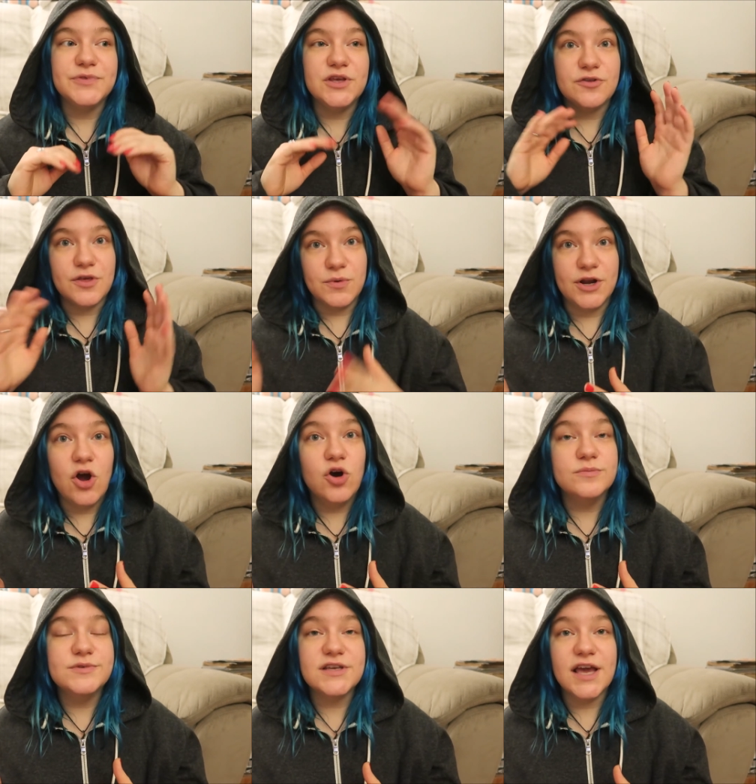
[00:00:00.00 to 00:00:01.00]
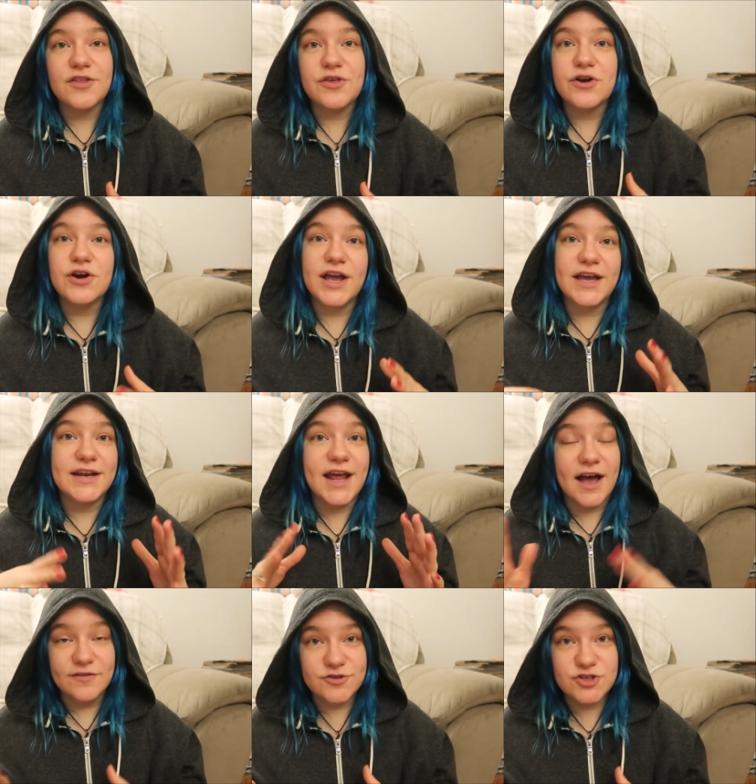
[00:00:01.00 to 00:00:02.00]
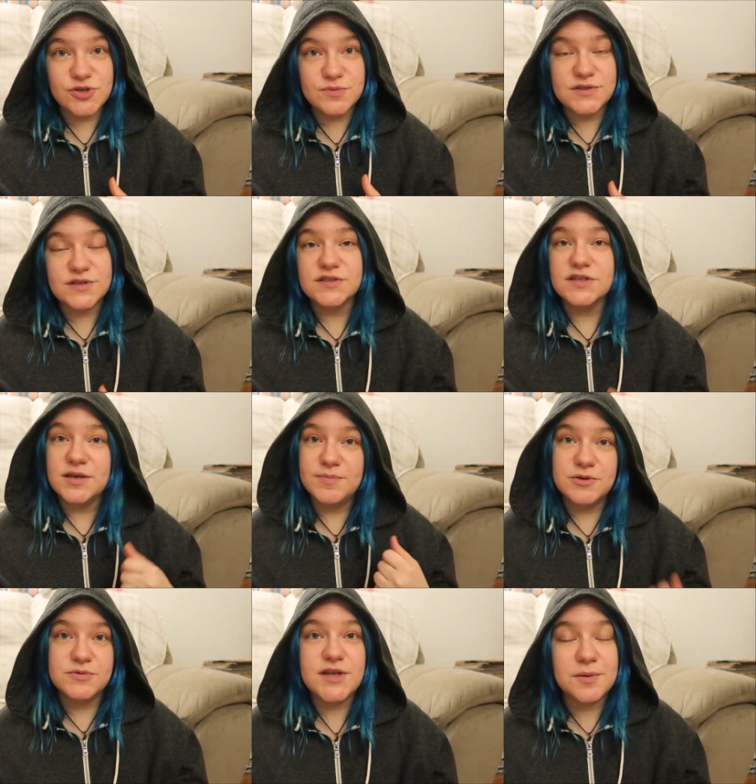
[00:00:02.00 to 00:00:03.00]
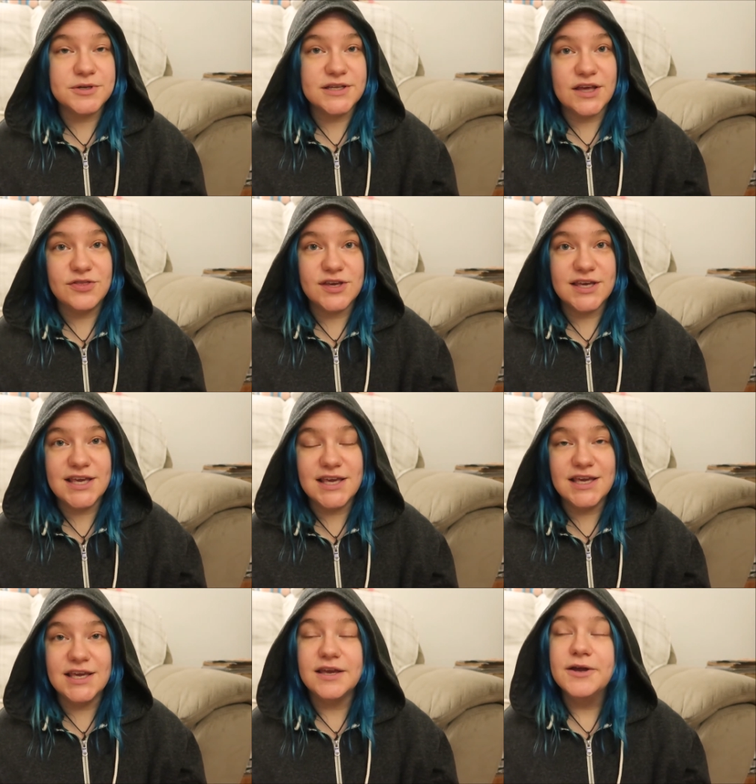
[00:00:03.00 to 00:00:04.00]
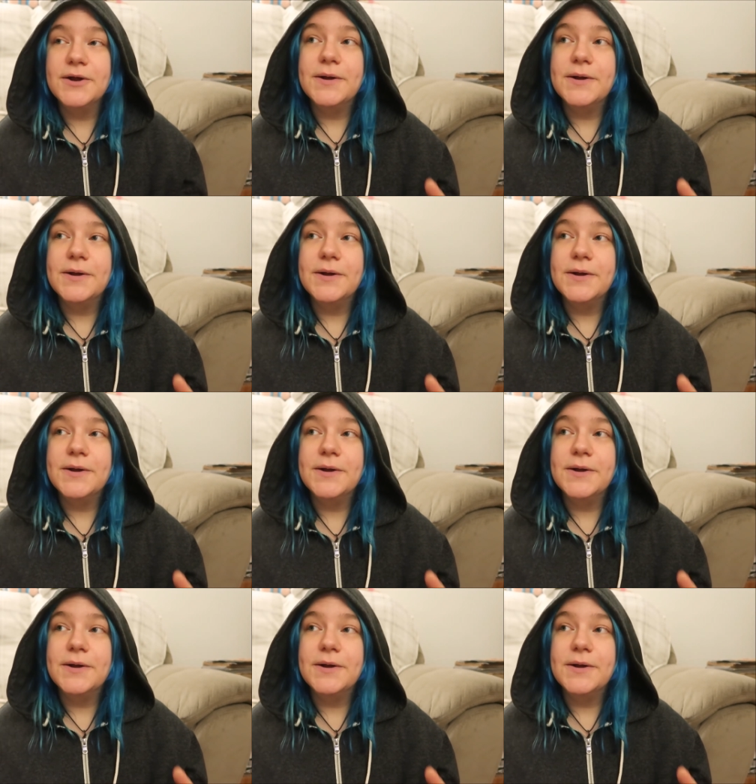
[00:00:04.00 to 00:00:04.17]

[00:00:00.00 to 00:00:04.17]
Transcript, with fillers: you know, they went home together and after she was asleep, he was able to get the key.